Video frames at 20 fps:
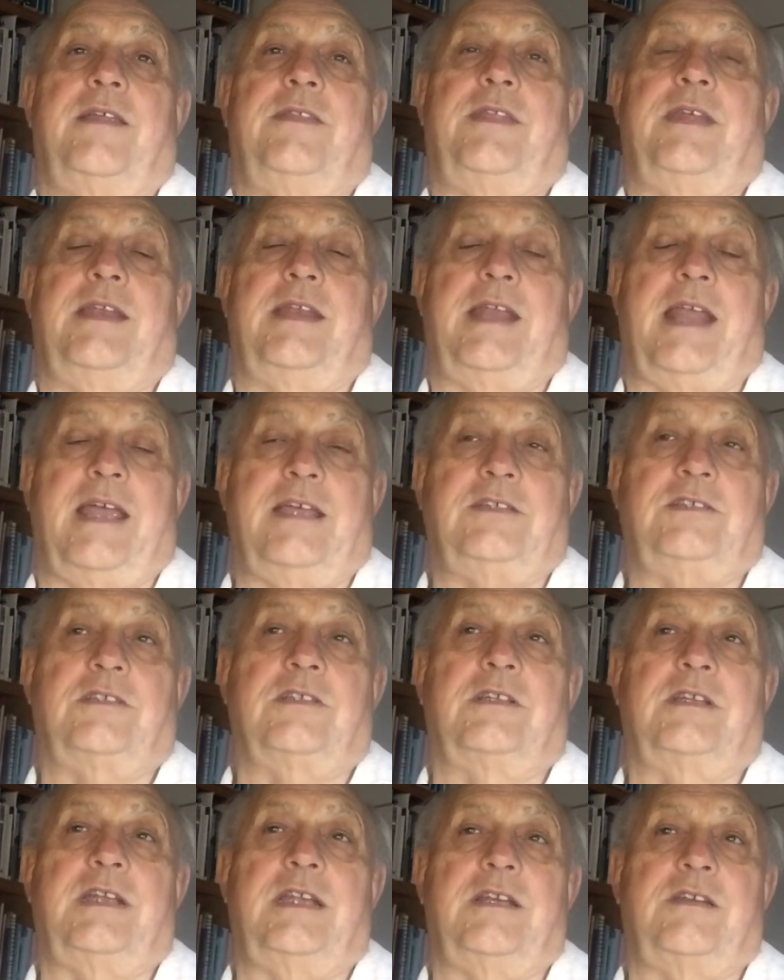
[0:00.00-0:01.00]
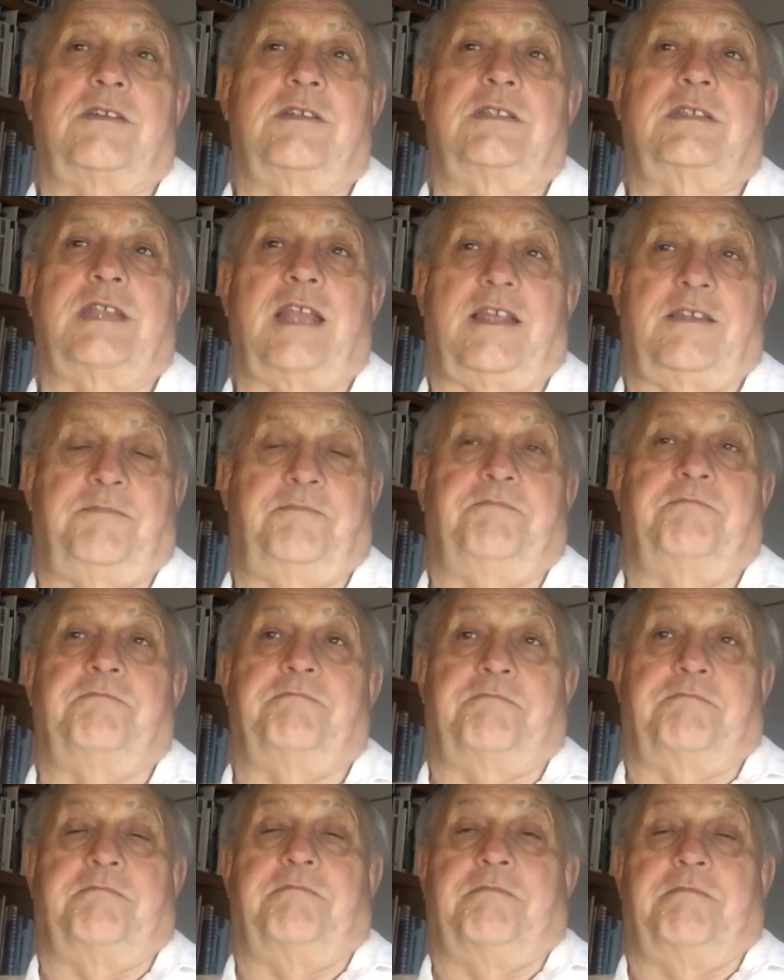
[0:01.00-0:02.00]
the national interest has
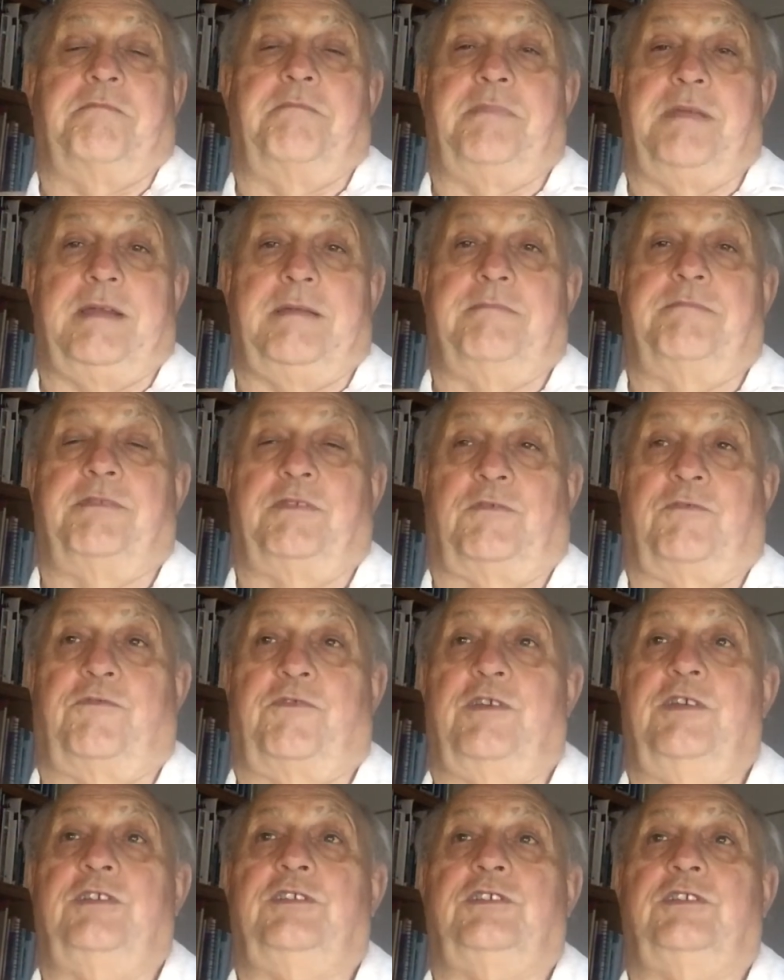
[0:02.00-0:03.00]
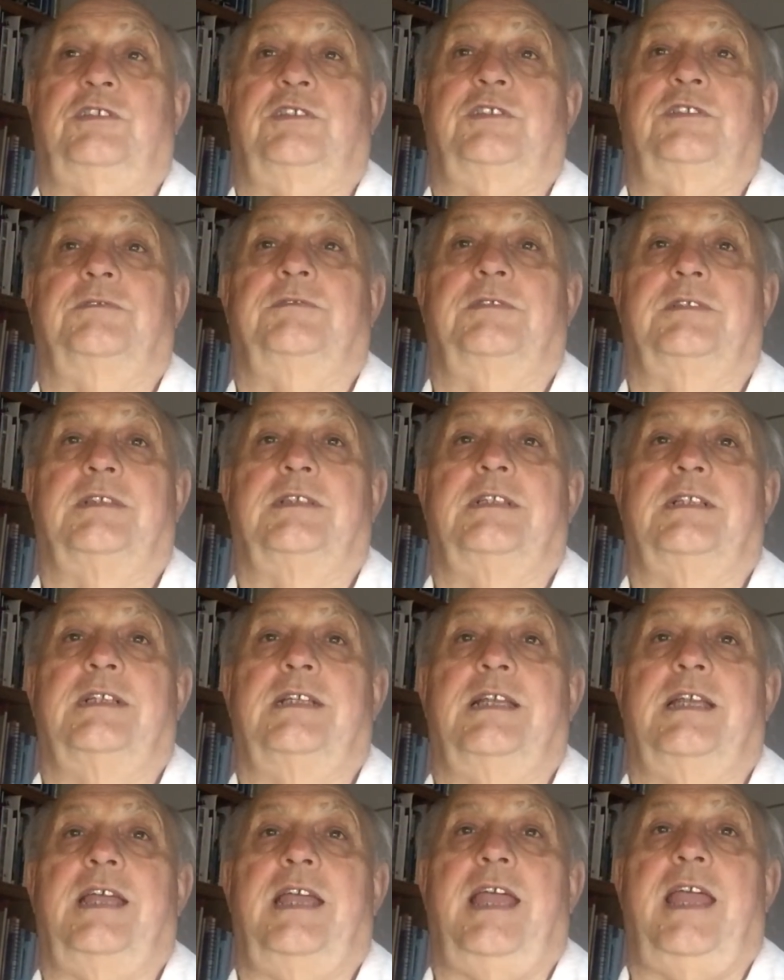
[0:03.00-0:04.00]
been put first,
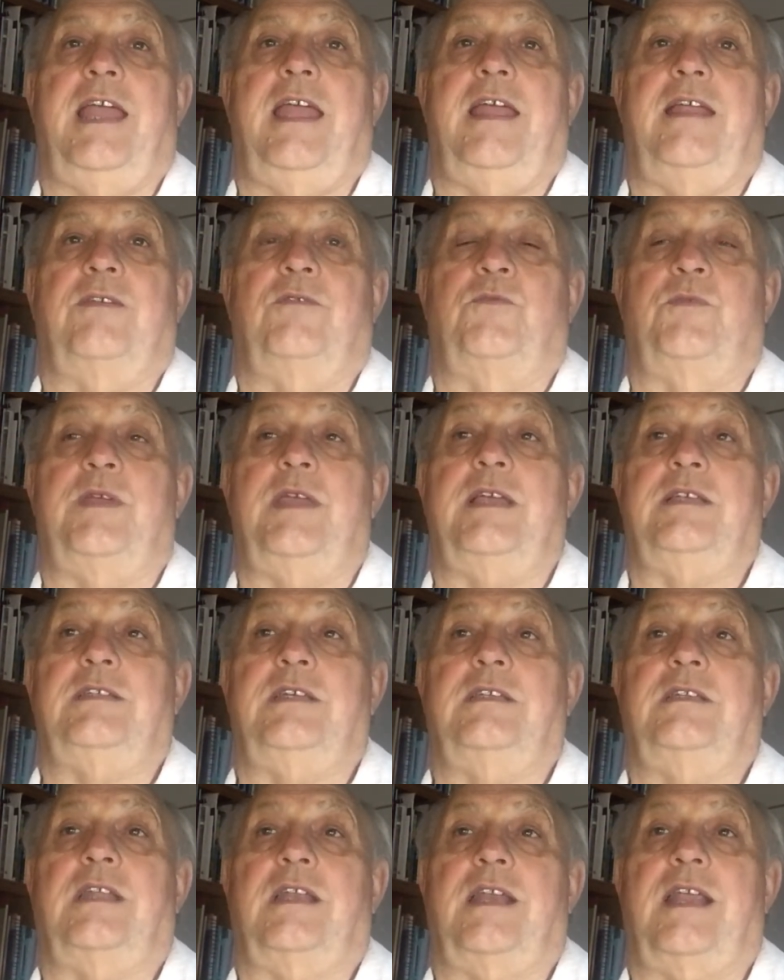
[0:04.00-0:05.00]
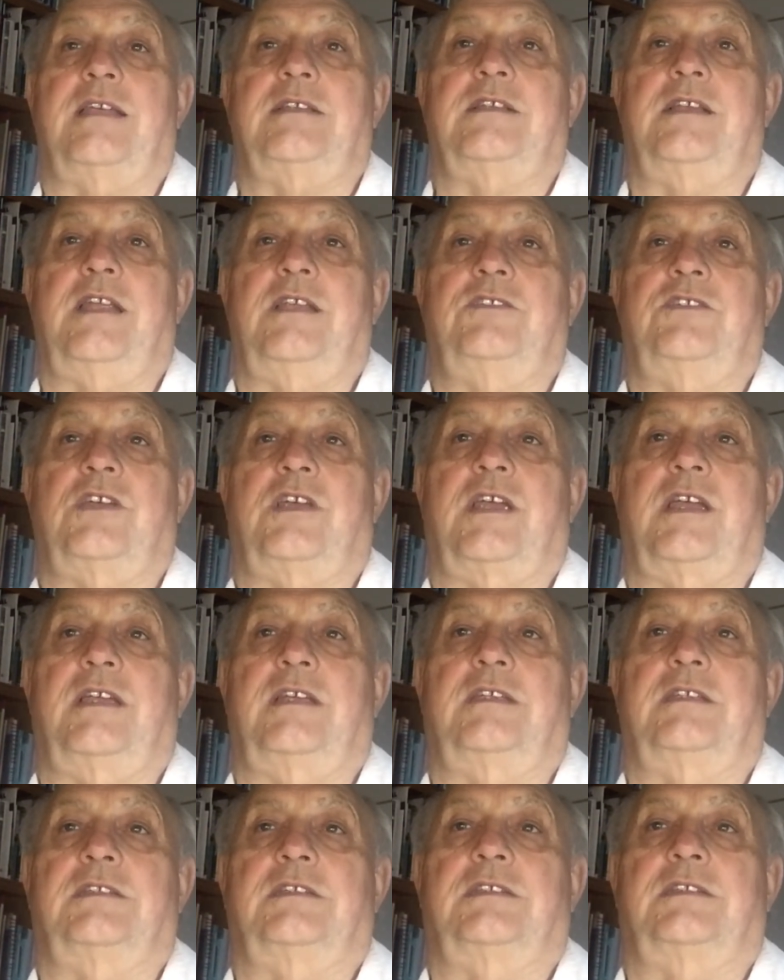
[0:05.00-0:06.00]
and we as international
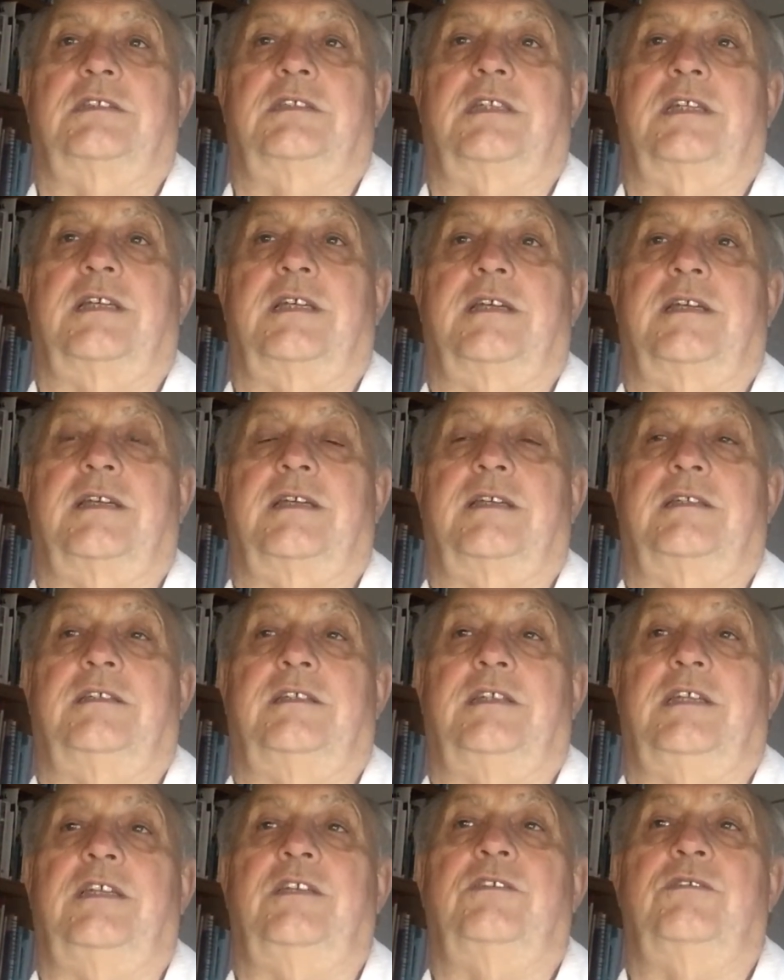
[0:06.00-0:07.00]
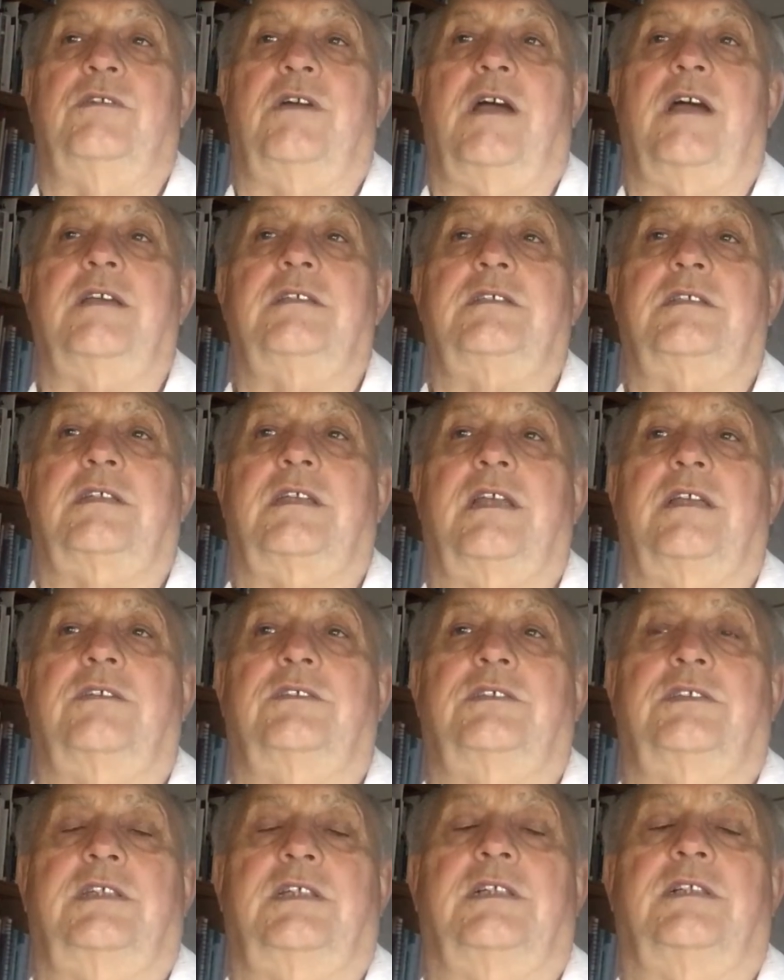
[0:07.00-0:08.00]
educators need to ask
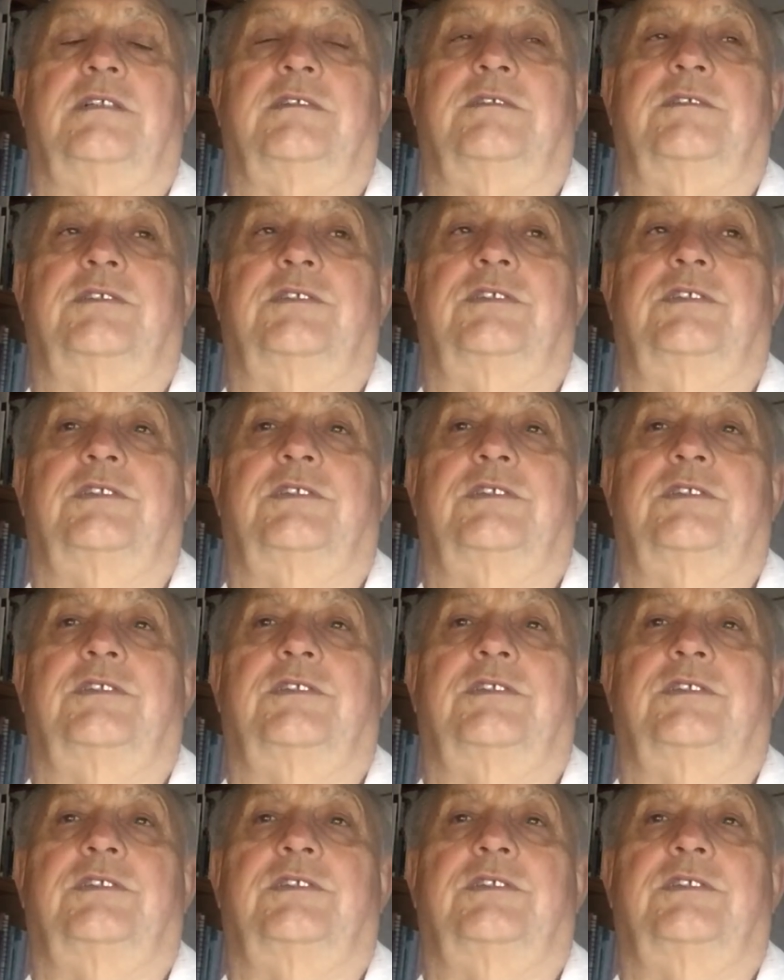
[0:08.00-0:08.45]
ourselves,